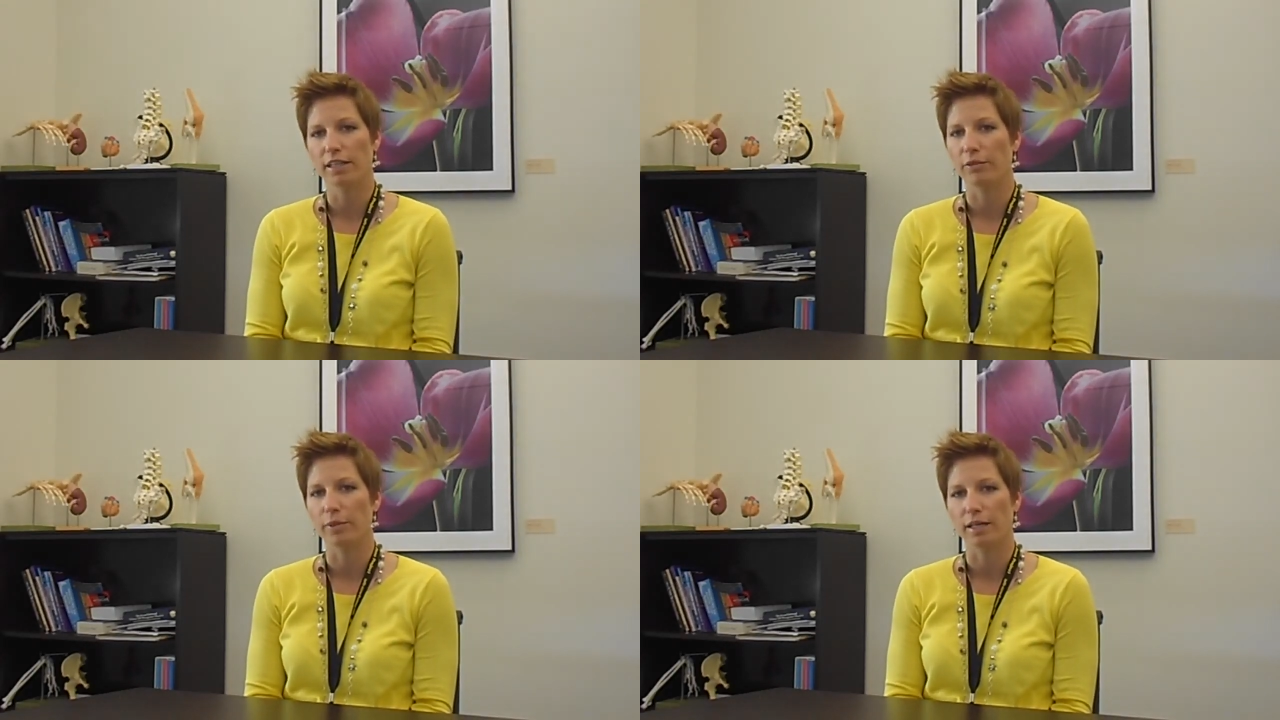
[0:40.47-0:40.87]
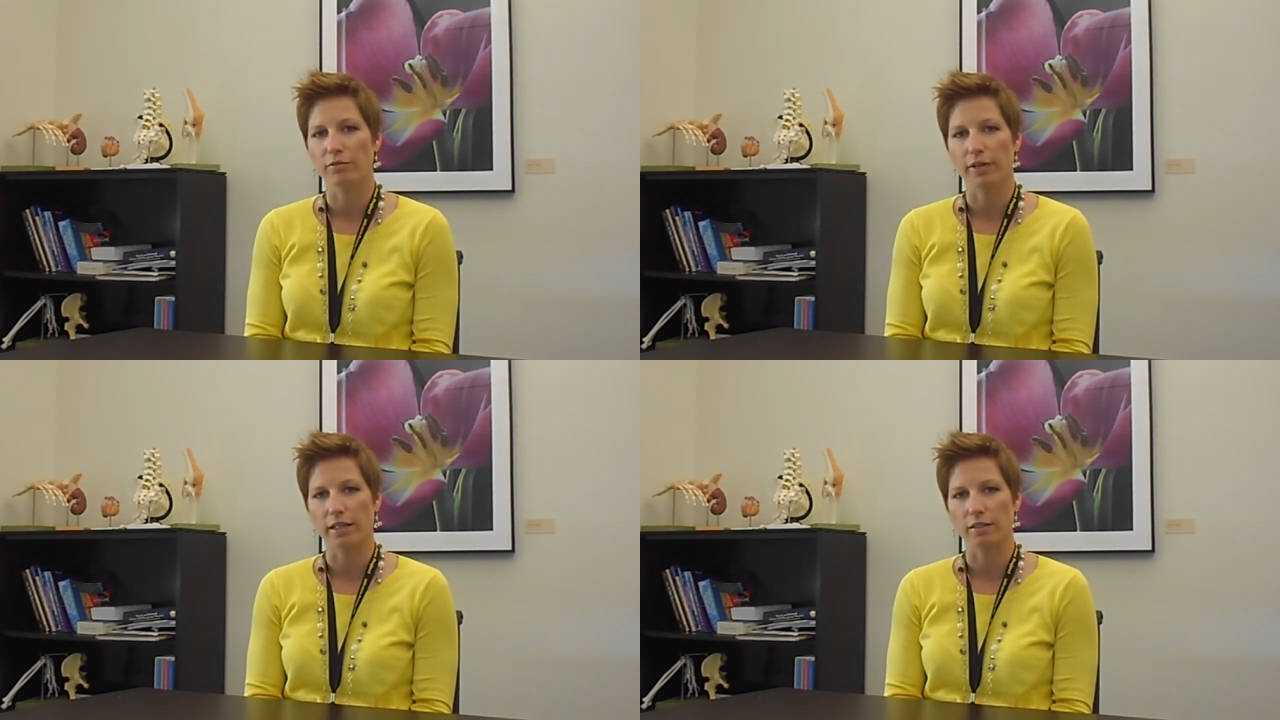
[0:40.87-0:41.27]
and I've been on
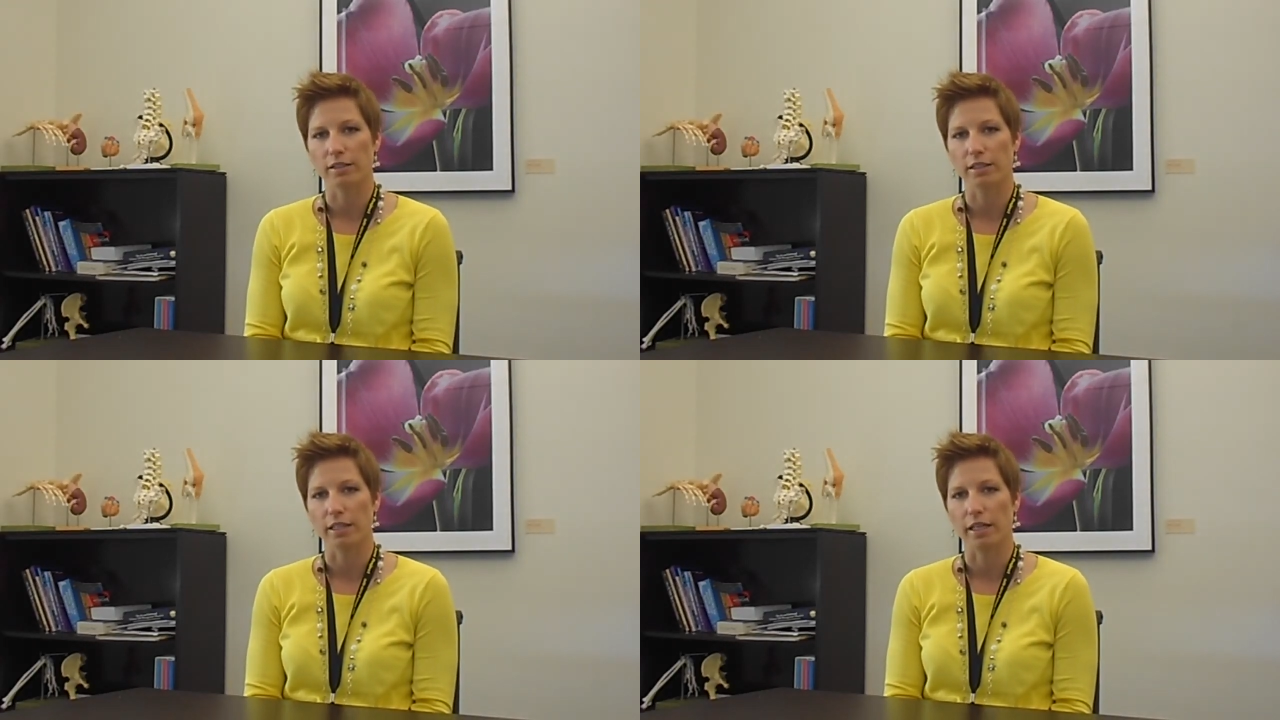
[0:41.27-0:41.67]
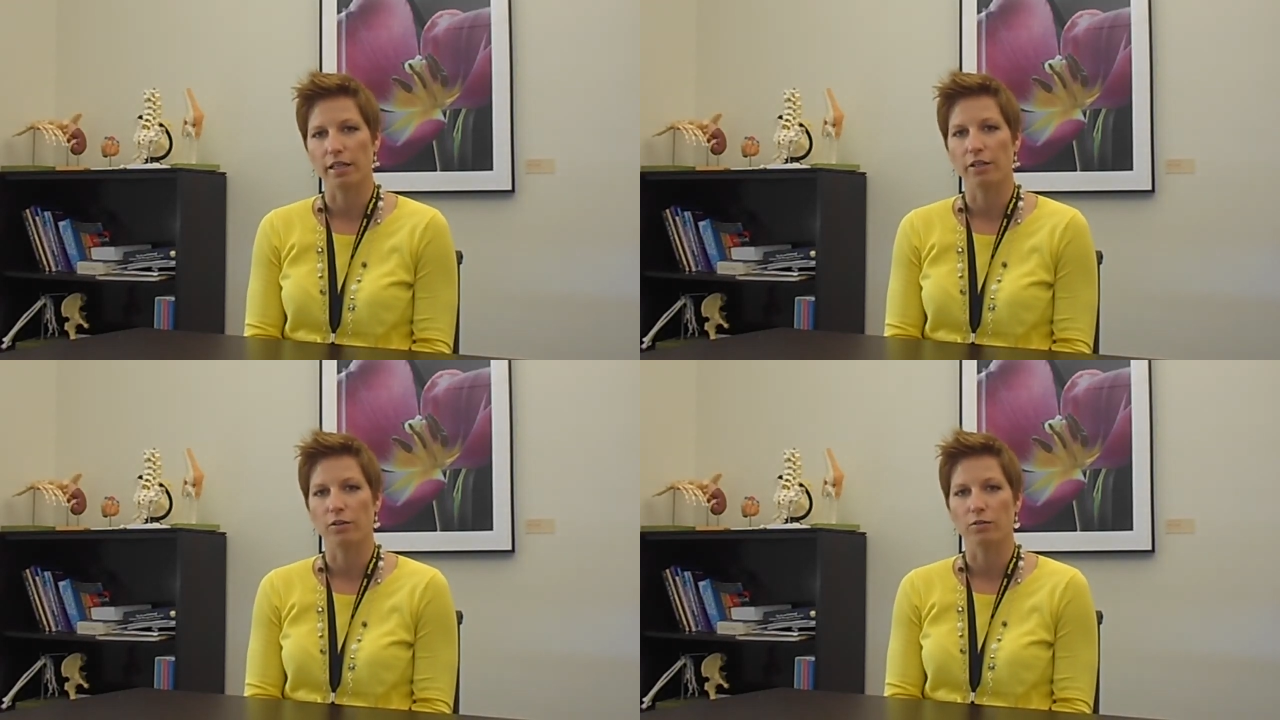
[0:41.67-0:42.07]
faculty
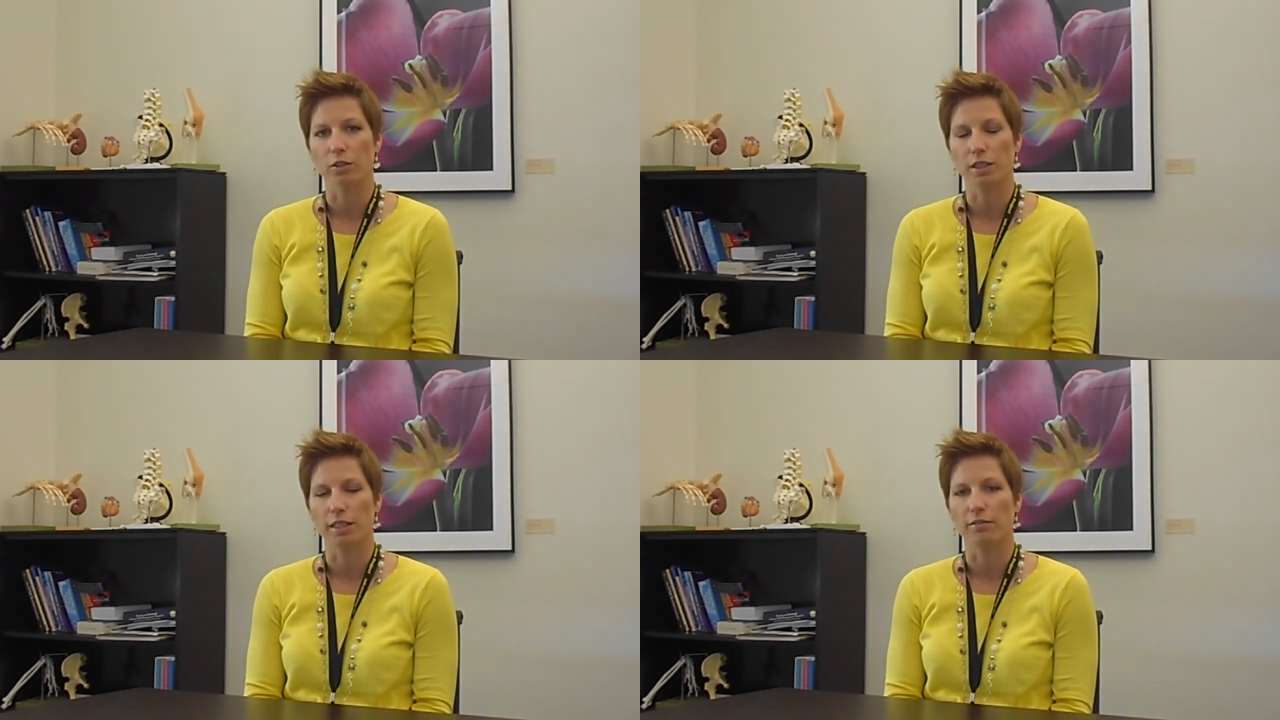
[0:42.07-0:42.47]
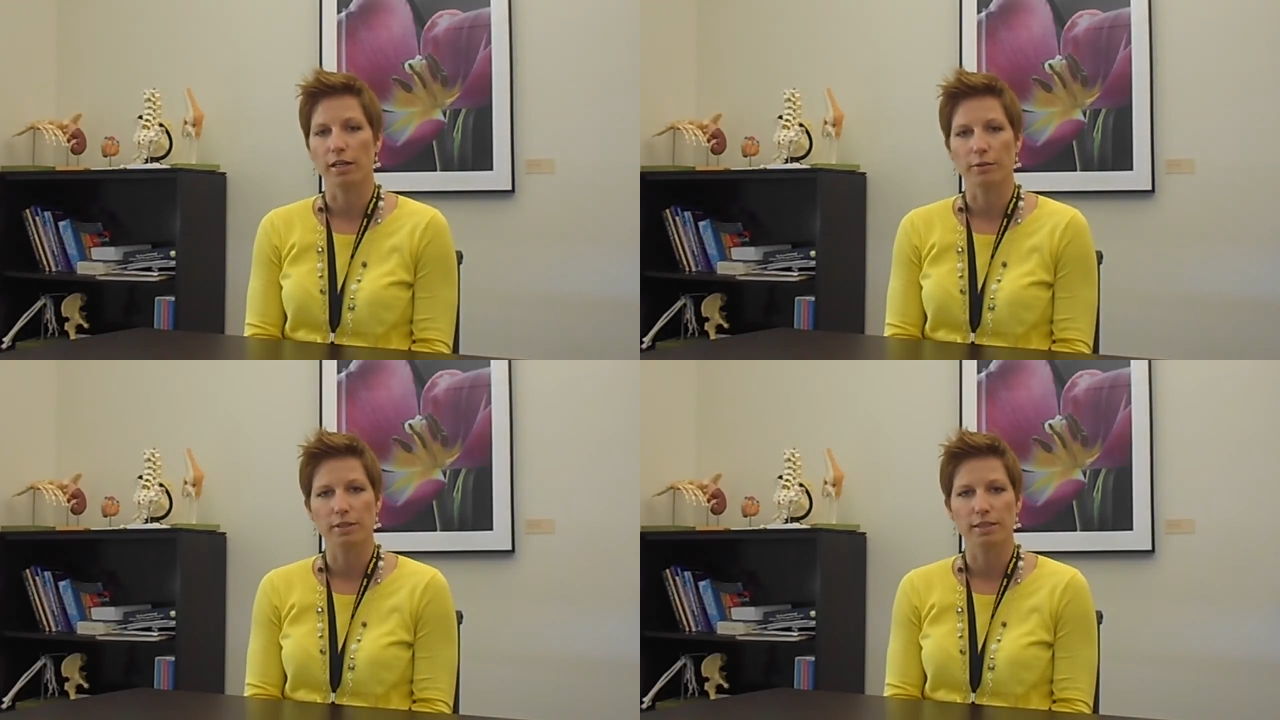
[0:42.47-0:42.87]
at the University of
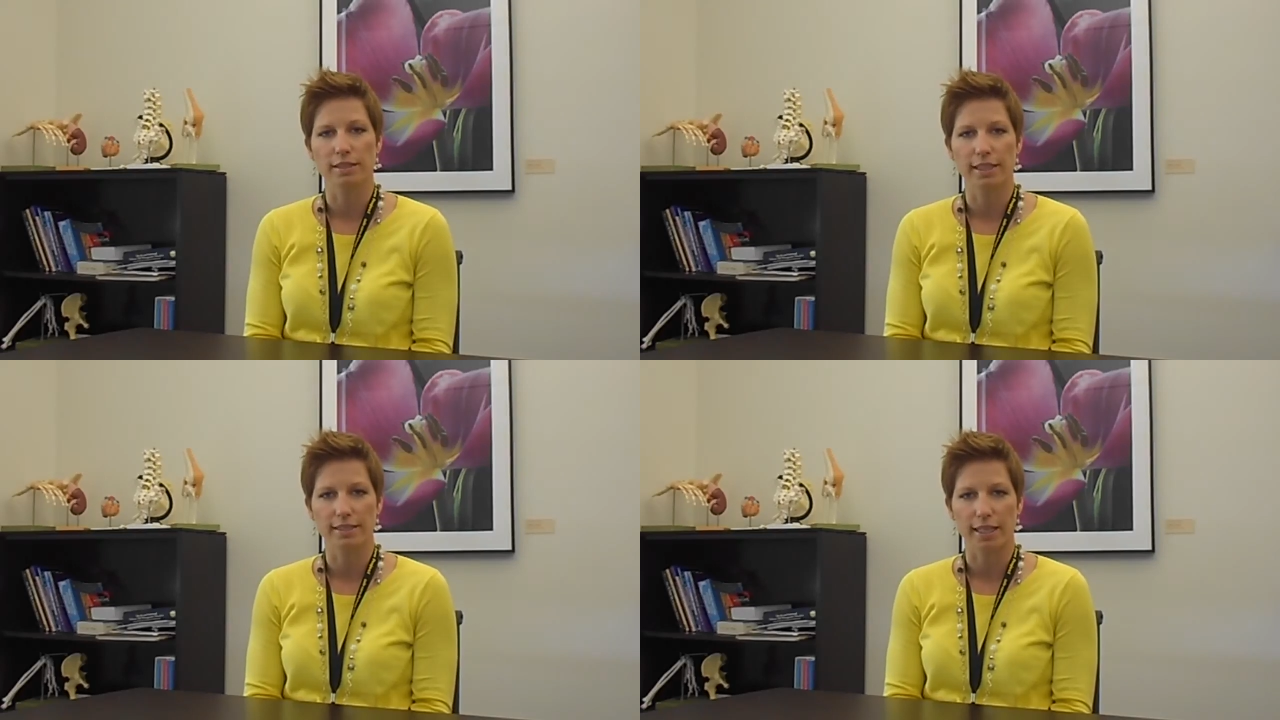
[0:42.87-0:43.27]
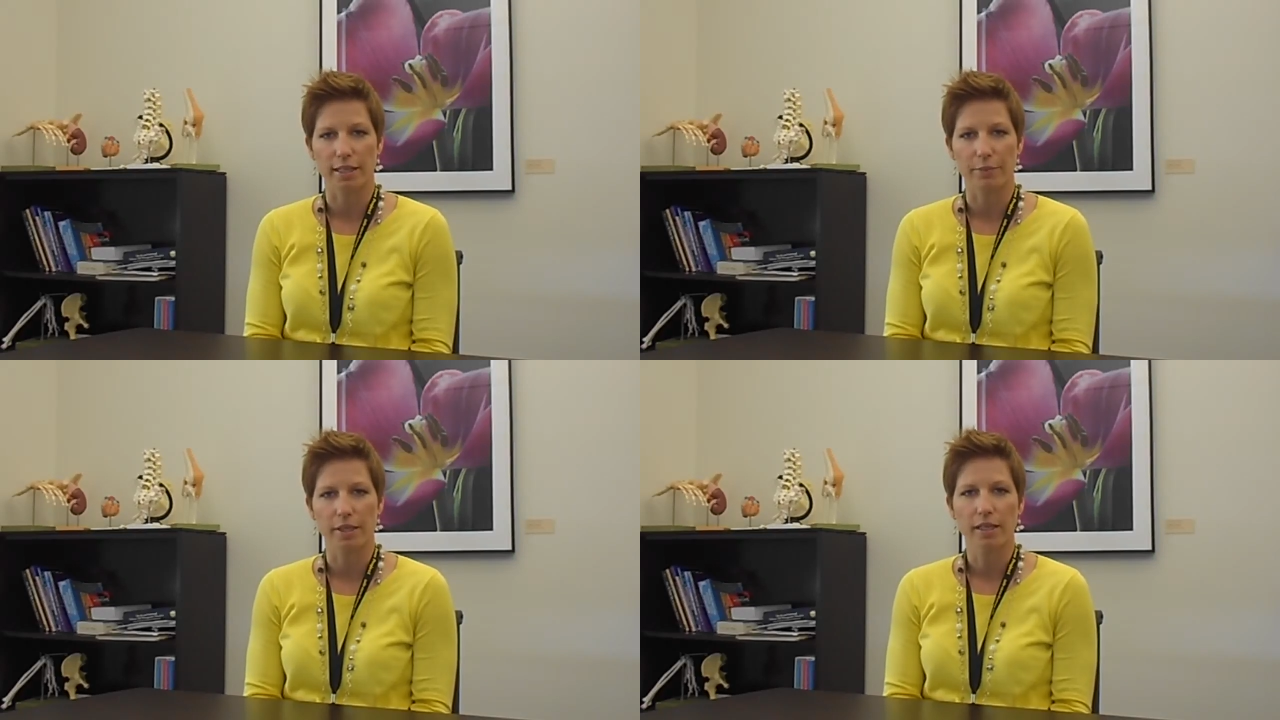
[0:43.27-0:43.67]
Iowa since that
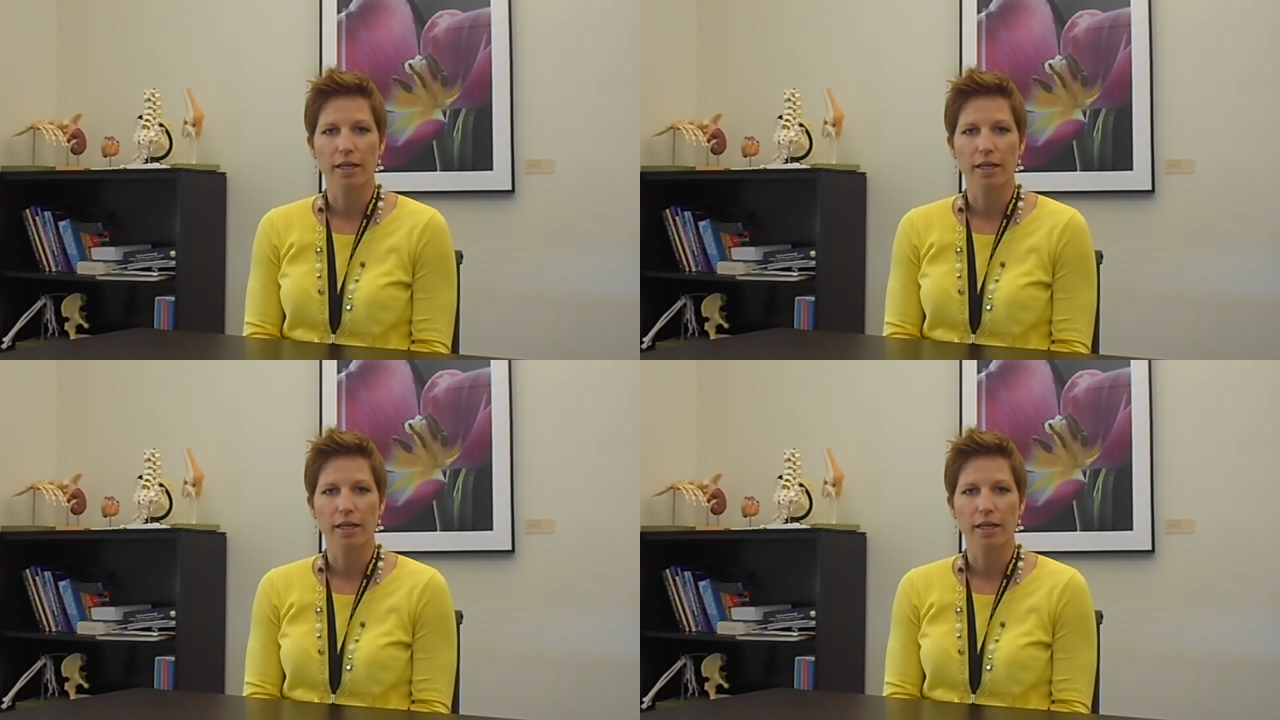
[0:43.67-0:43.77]
time.